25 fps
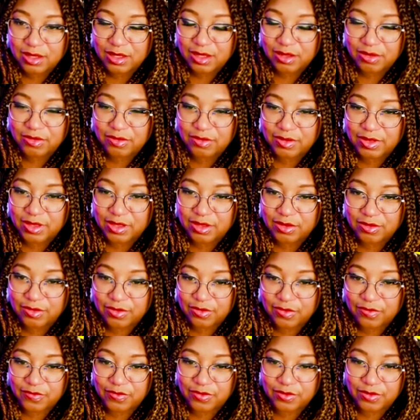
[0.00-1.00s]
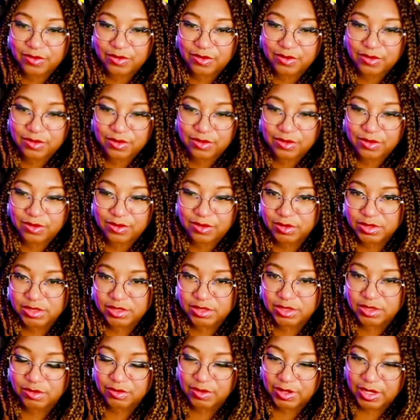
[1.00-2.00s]
That's really useful.
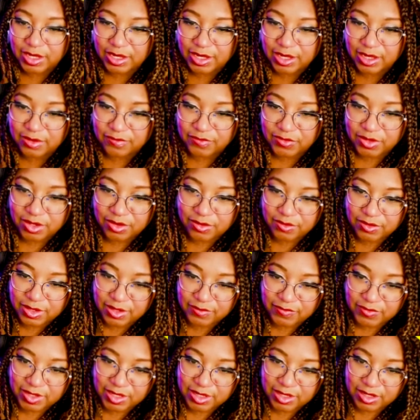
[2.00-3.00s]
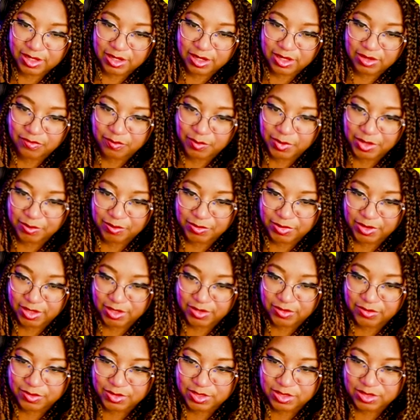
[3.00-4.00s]
What do I have going? I've got FP
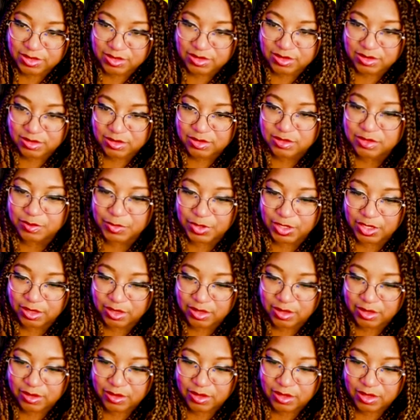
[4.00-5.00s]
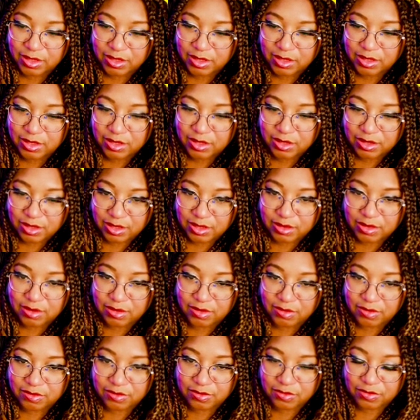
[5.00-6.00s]
plus, which is smart. That's
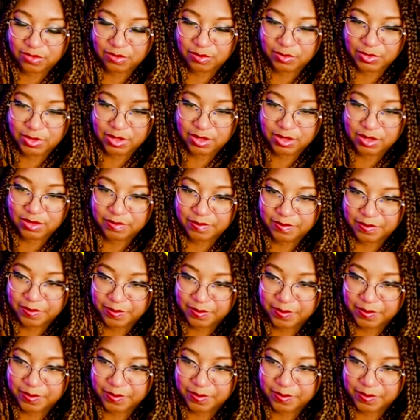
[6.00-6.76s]
also smart.